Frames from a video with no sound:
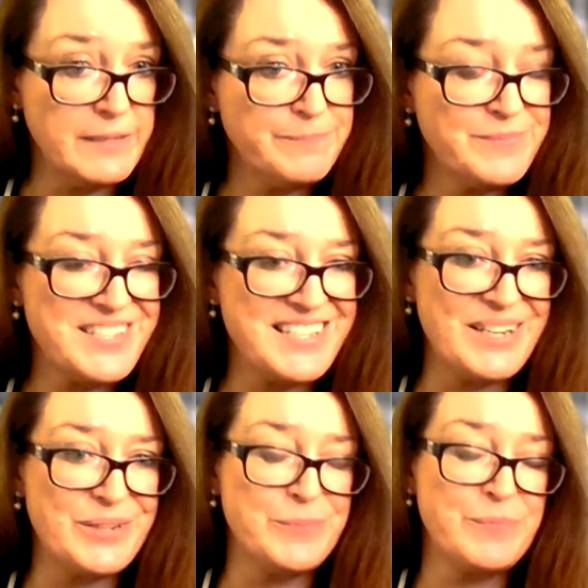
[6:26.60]
So
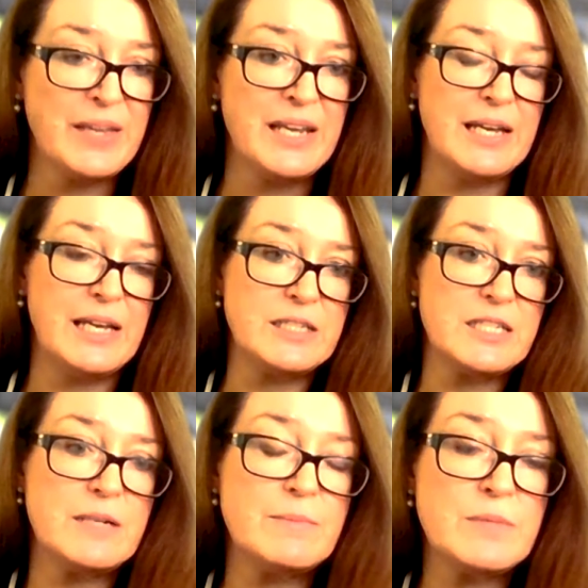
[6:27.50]
in
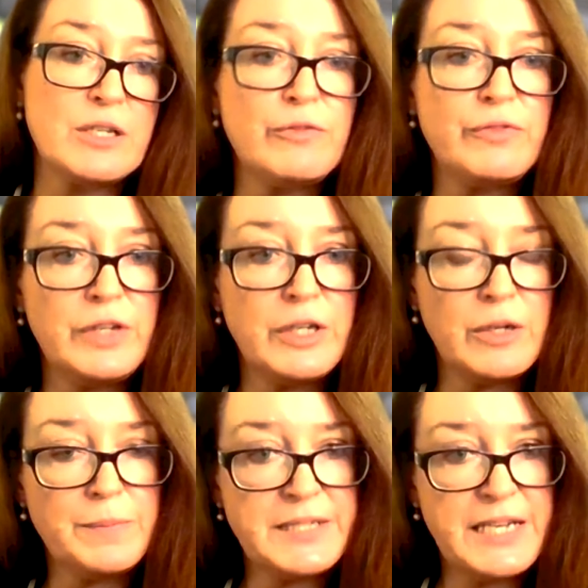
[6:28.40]
terms of,
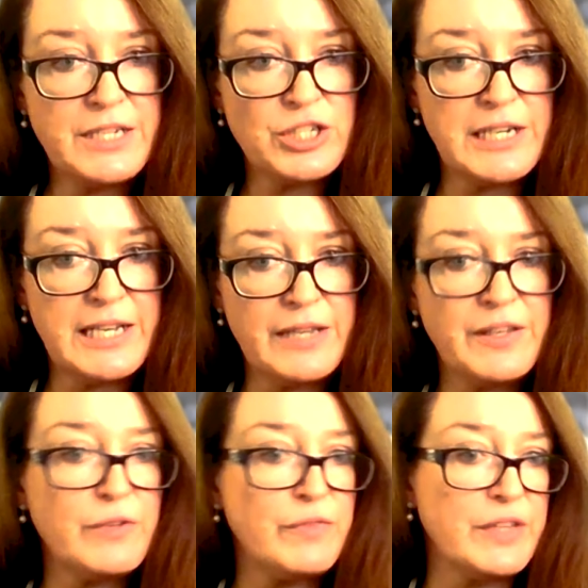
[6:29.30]
potentially think of
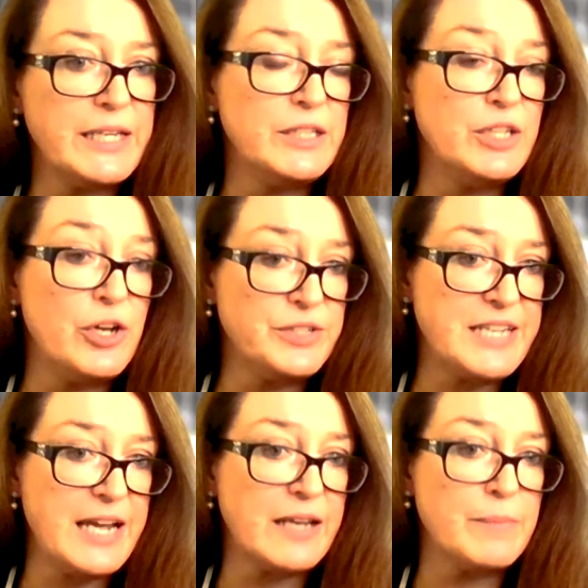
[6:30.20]
the non-tech
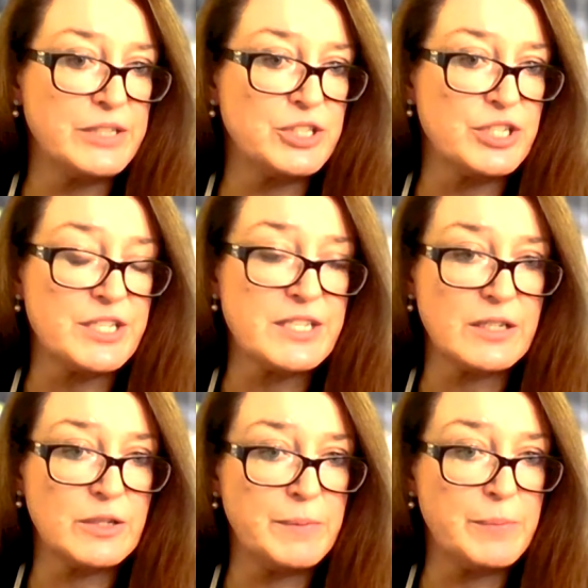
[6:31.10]
measures that could
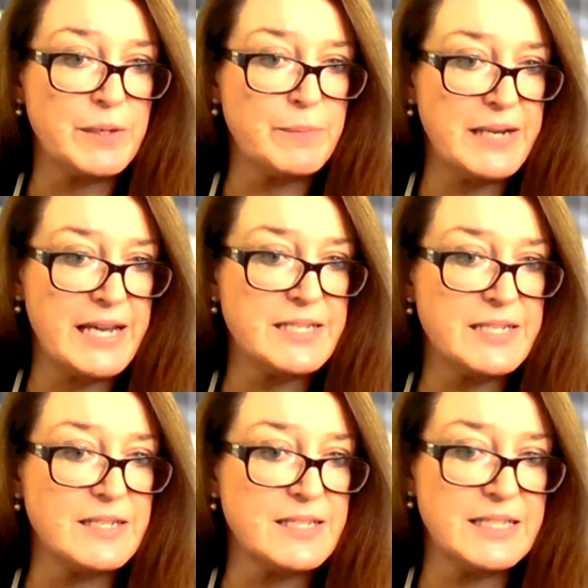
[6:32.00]
be put in place in a
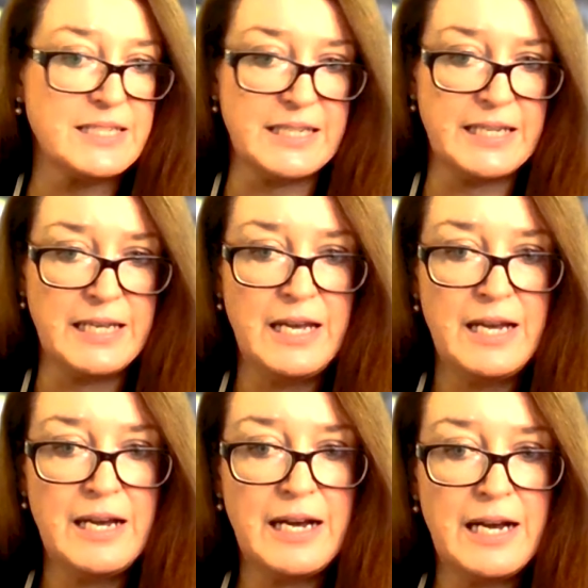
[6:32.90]
city.
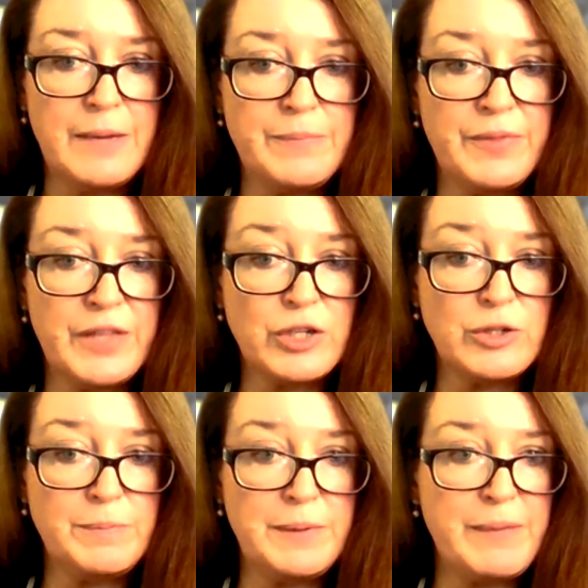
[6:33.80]
There could be
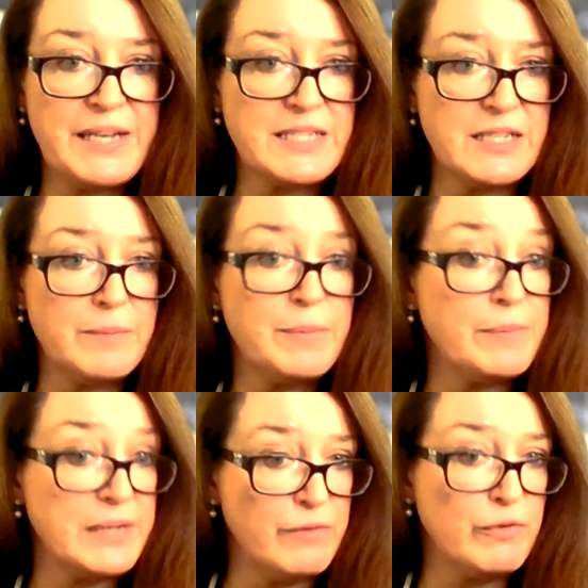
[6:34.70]
better public
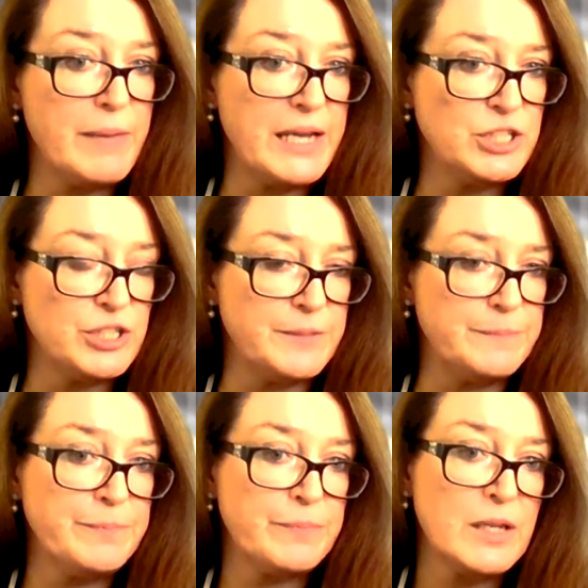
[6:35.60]
information
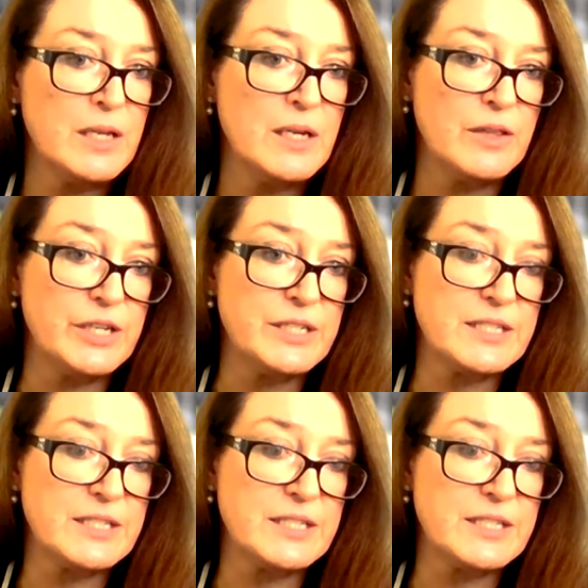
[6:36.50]
that